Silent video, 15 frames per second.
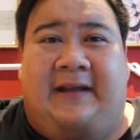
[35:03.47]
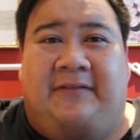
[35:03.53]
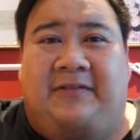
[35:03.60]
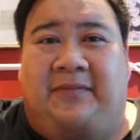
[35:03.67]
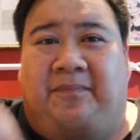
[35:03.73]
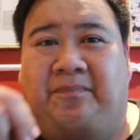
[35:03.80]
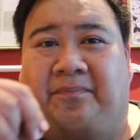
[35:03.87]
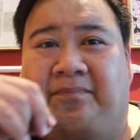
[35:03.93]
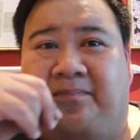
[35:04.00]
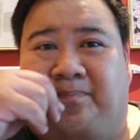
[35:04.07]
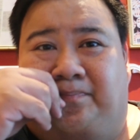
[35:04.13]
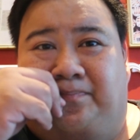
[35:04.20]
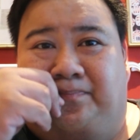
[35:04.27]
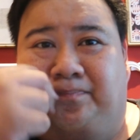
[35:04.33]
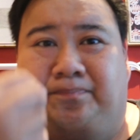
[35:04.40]
You have to
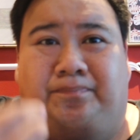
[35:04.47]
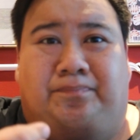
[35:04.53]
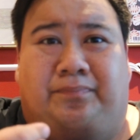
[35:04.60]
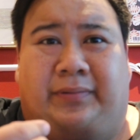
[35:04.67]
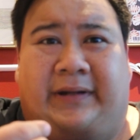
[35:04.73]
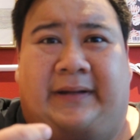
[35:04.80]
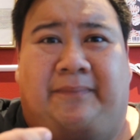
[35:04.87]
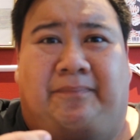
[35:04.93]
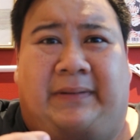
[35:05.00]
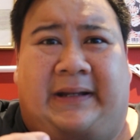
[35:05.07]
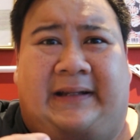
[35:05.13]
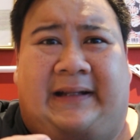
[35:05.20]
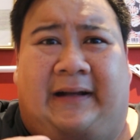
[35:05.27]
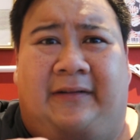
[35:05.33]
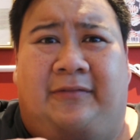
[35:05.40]

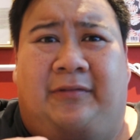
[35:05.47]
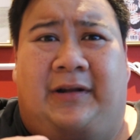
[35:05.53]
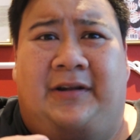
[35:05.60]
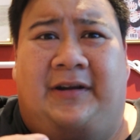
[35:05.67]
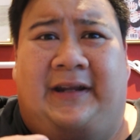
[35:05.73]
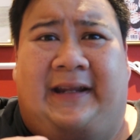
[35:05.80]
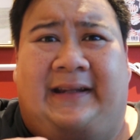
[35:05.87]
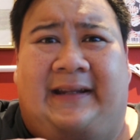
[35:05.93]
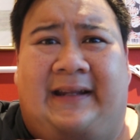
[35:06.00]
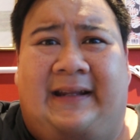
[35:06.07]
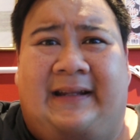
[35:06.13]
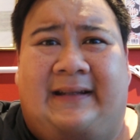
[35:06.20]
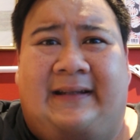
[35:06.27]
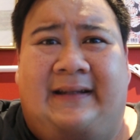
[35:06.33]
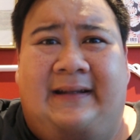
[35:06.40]
pick it out while you're eating
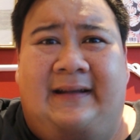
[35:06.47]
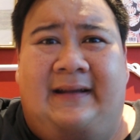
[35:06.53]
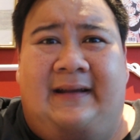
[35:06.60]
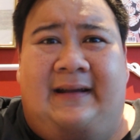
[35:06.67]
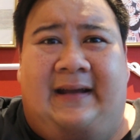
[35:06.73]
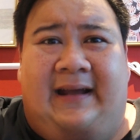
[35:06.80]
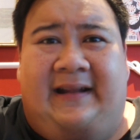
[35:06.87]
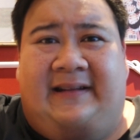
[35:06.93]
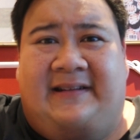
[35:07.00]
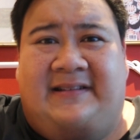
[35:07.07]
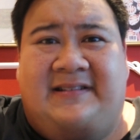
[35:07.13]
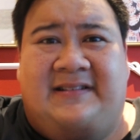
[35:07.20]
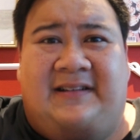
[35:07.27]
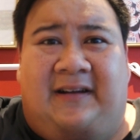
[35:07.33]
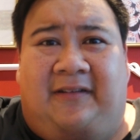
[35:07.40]
it.
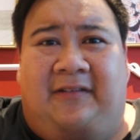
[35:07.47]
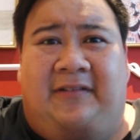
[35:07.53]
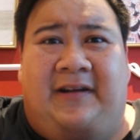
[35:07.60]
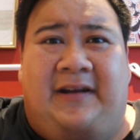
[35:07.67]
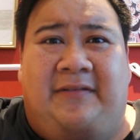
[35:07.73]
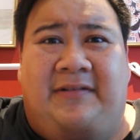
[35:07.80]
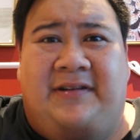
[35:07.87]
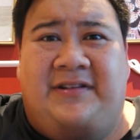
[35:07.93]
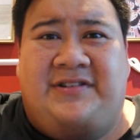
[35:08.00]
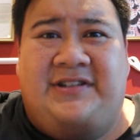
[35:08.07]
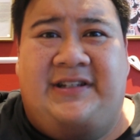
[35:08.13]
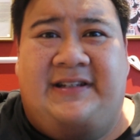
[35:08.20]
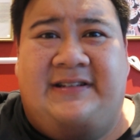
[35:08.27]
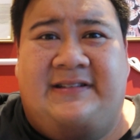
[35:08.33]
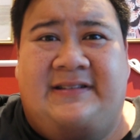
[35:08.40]
It's stuck already with the
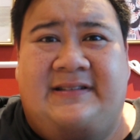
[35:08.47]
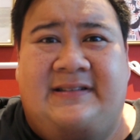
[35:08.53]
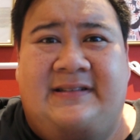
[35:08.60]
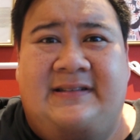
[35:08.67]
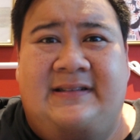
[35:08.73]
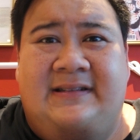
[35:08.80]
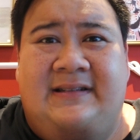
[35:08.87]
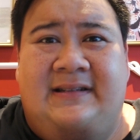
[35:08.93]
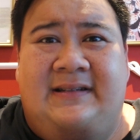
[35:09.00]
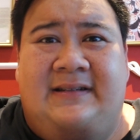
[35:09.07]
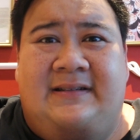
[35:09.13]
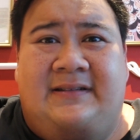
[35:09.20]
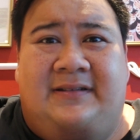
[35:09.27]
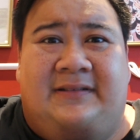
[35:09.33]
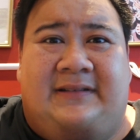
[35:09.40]
cheese.
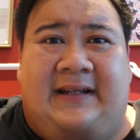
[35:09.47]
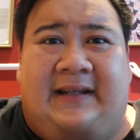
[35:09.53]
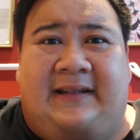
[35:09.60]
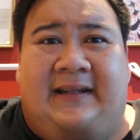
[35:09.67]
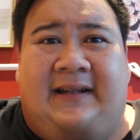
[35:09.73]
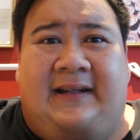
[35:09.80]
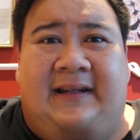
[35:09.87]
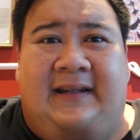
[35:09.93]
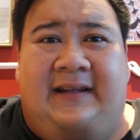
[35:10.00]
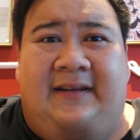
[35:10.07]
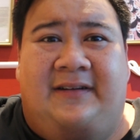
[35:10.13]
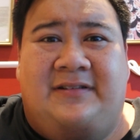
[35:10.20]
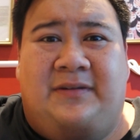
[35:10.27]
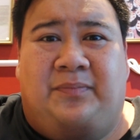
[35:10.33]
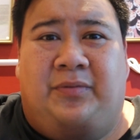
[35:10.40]
So technically,
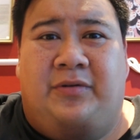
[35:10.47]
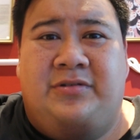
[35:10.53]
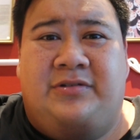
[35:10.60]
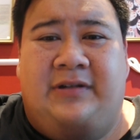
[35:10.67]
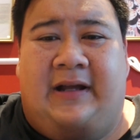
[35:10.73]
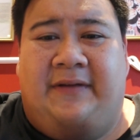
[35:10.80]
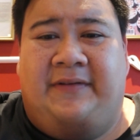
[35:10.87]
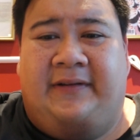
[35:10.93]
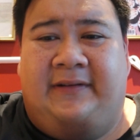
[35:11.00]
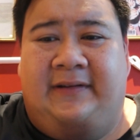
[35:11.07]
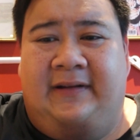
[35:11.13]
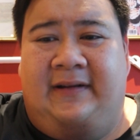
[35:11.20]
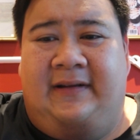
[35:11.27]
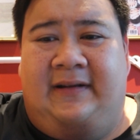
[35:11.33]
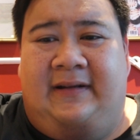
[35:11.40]
you're supposed to have it
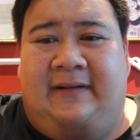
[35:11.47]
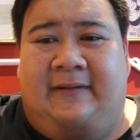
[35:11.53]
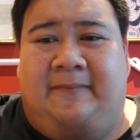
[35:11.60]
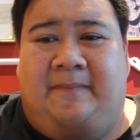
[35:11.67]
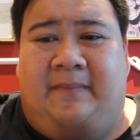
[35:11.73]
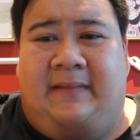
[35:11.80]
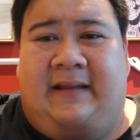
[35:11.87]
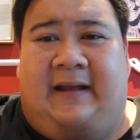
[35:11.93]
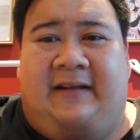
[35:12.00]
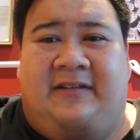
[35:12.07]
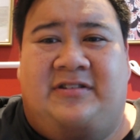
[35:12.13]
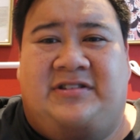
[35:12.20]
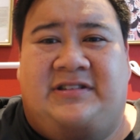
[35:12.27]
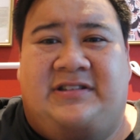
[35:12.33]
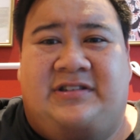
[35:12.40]
like